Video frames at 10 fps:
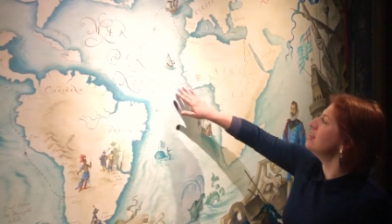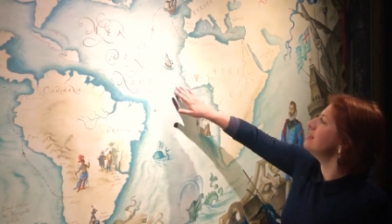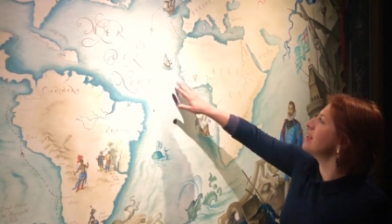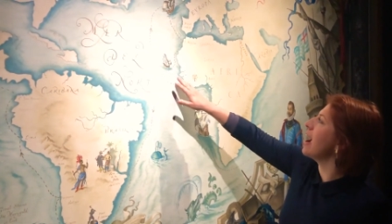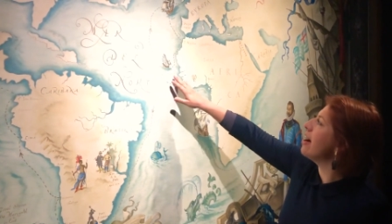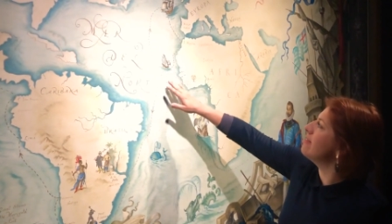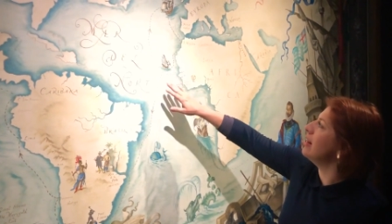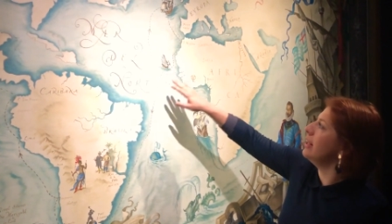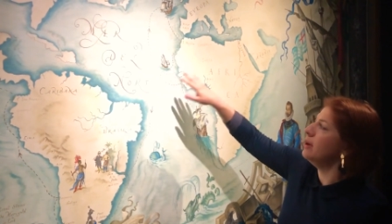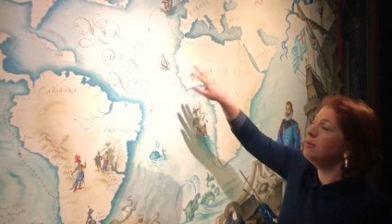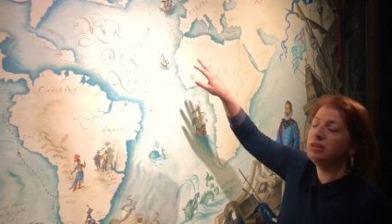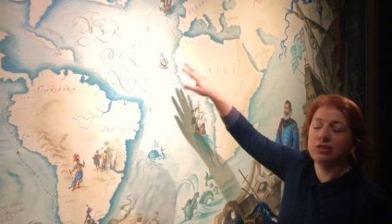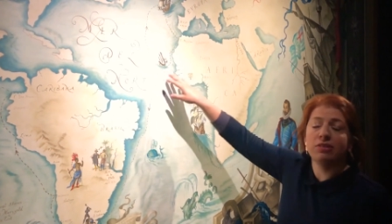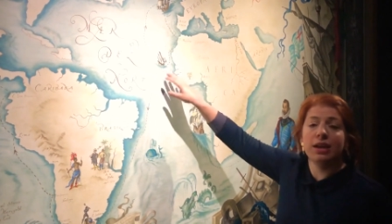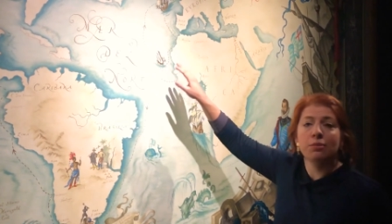this caravel here, which
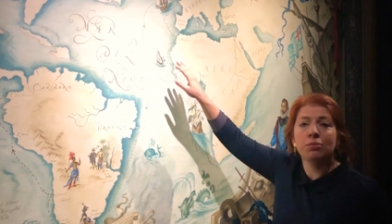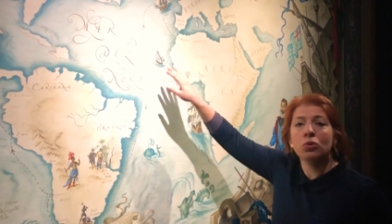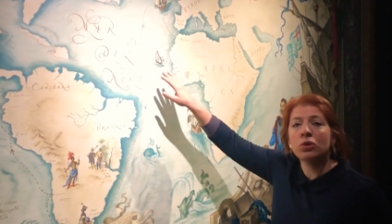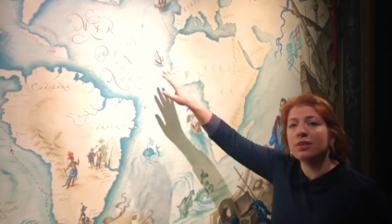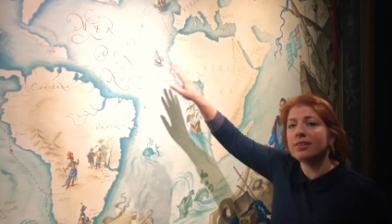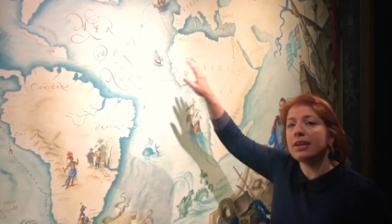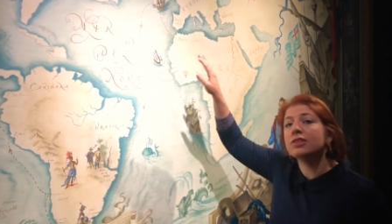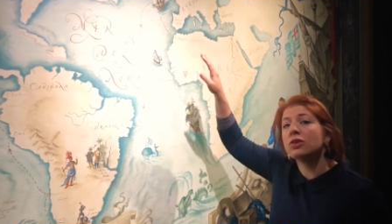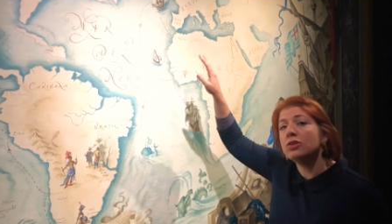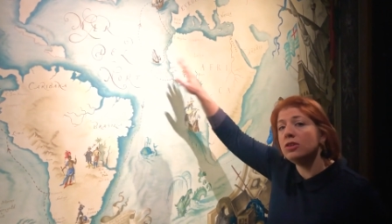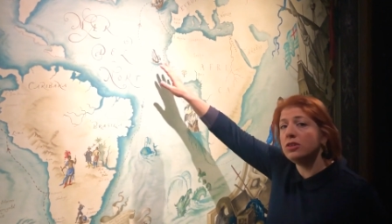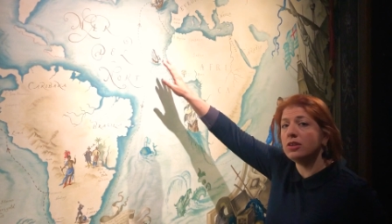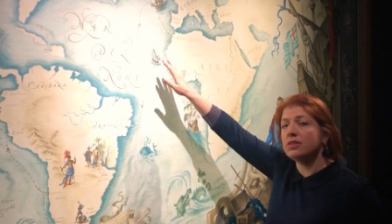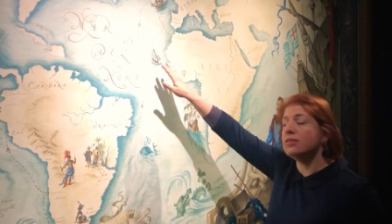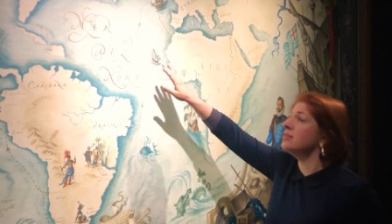is really important because that's got Nuno
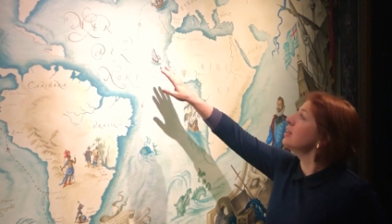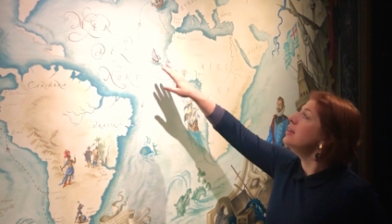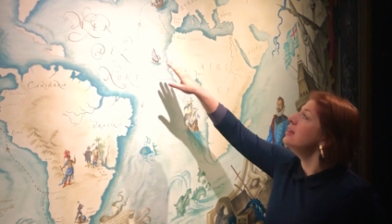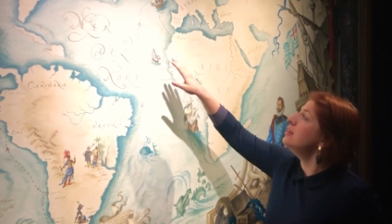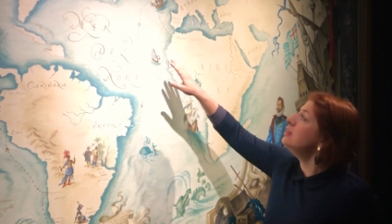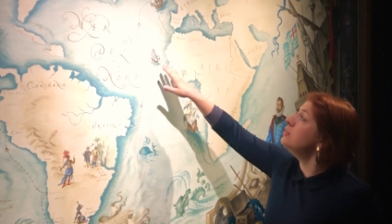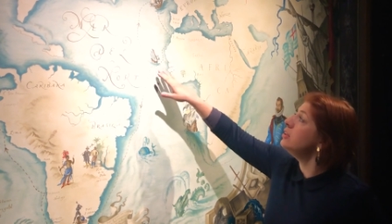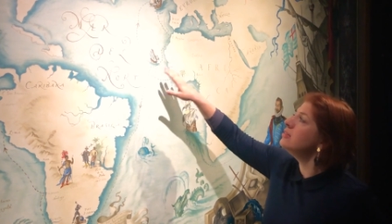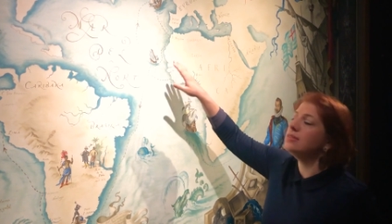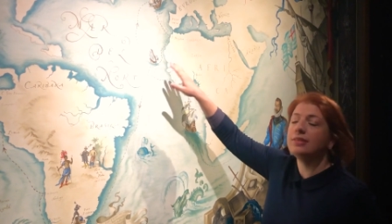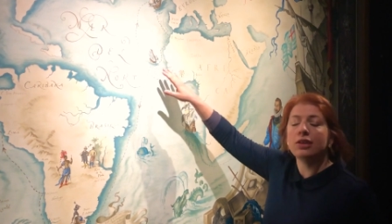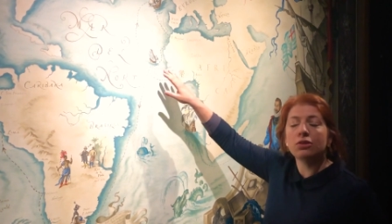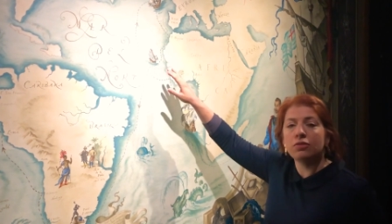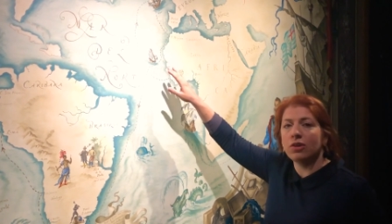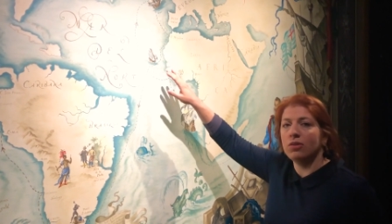de
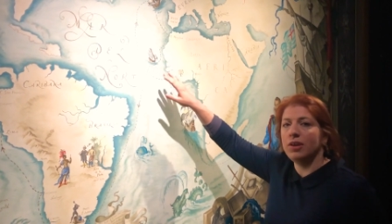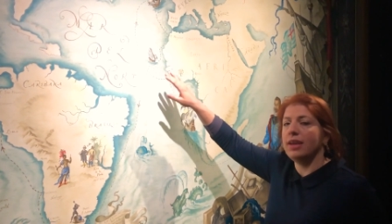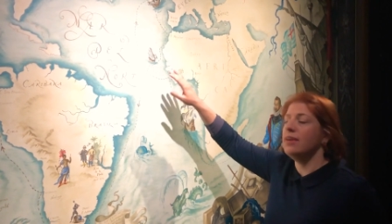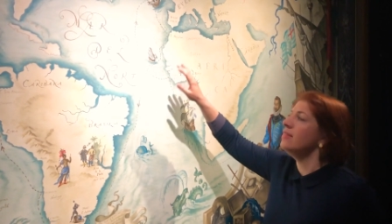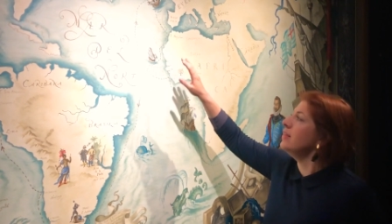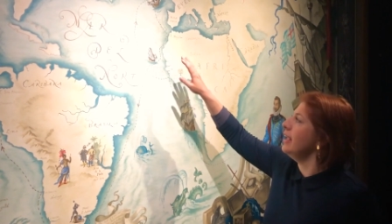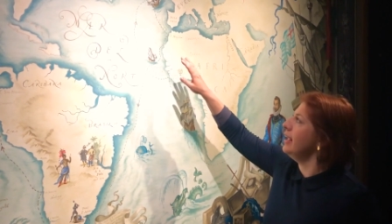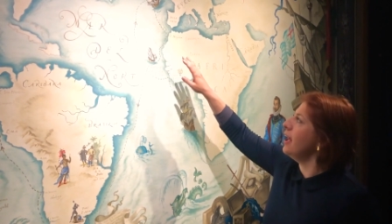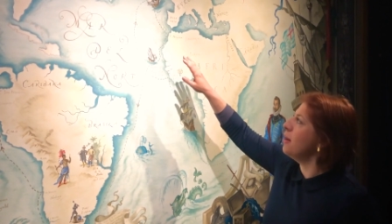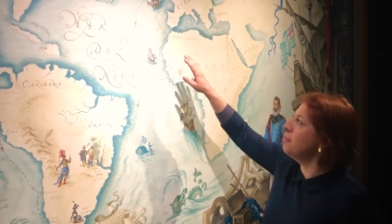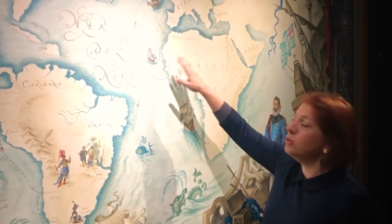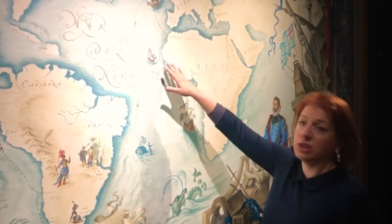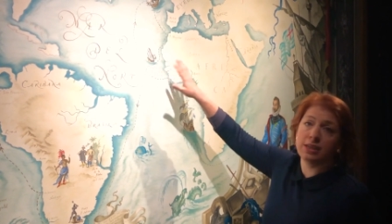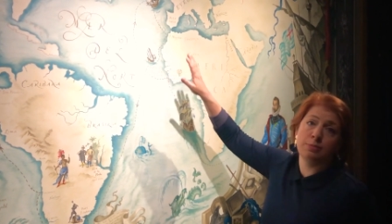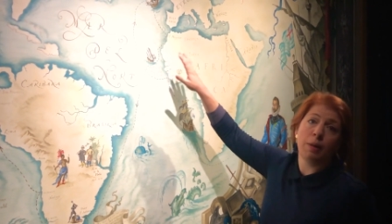Silva on it, the
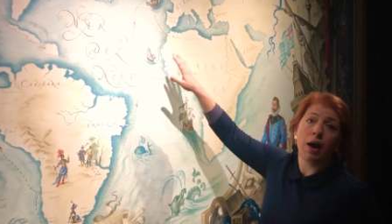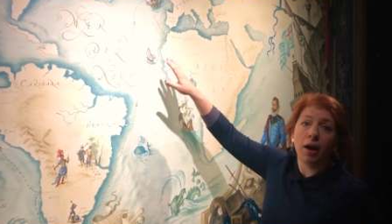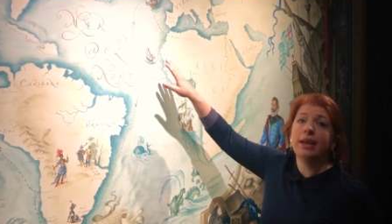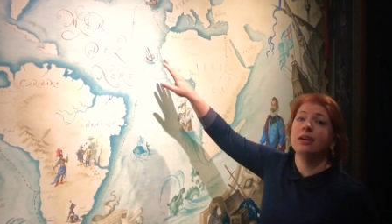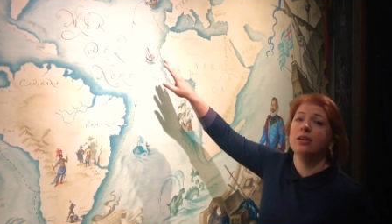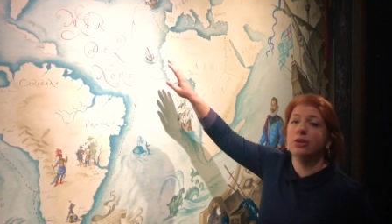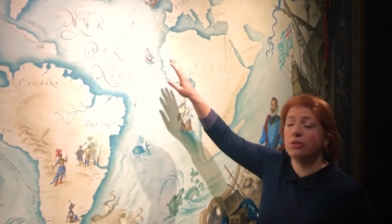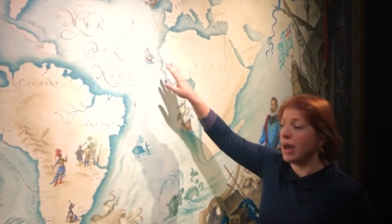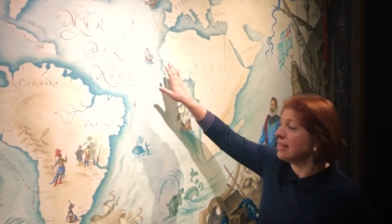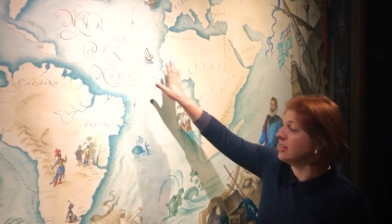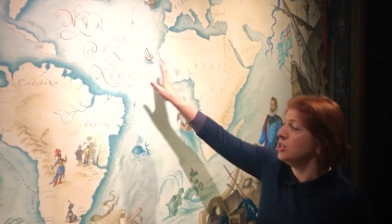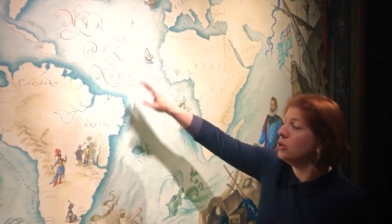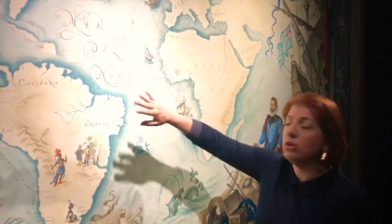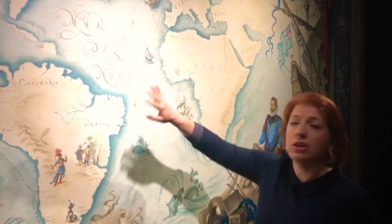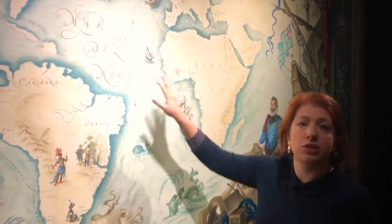Portuguese pilot who has the
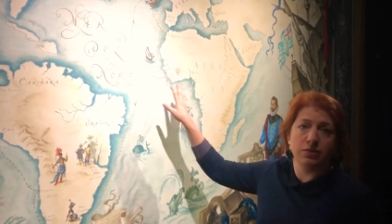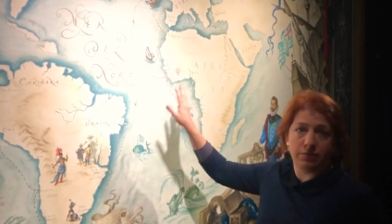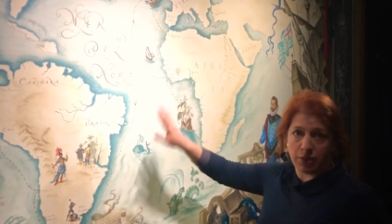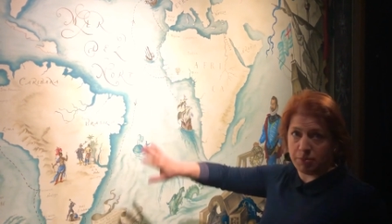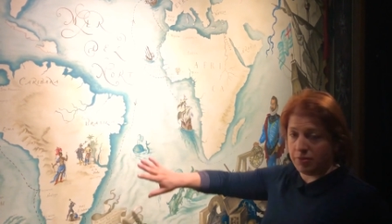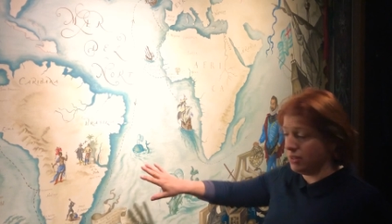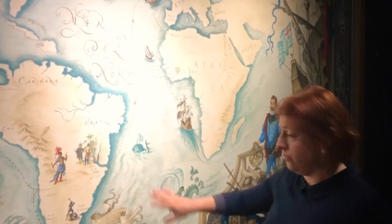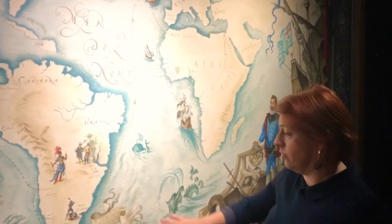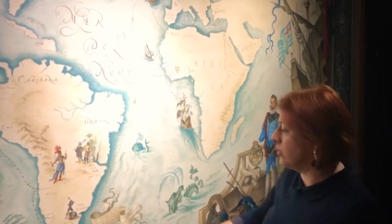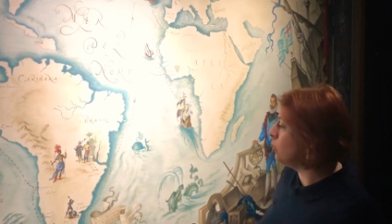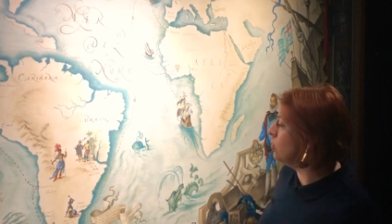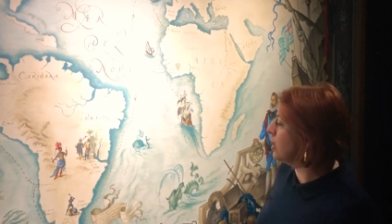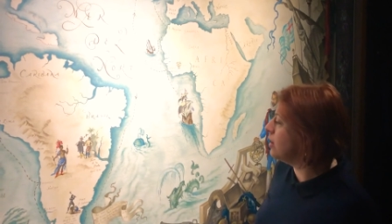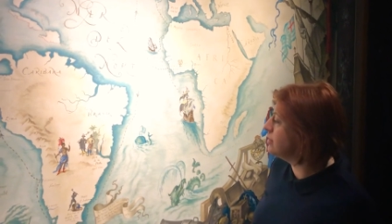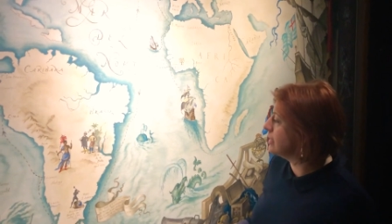knowledge of some of this
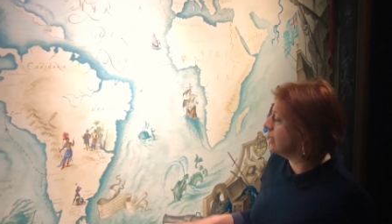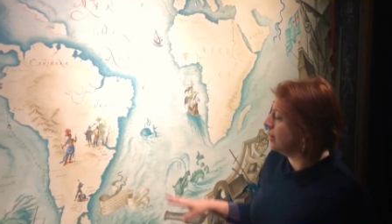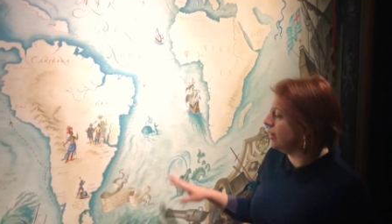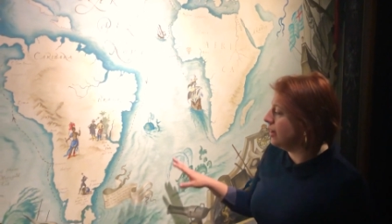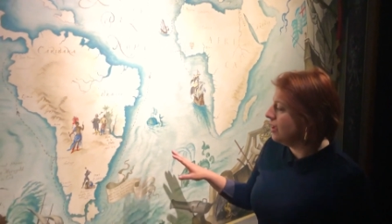coastline.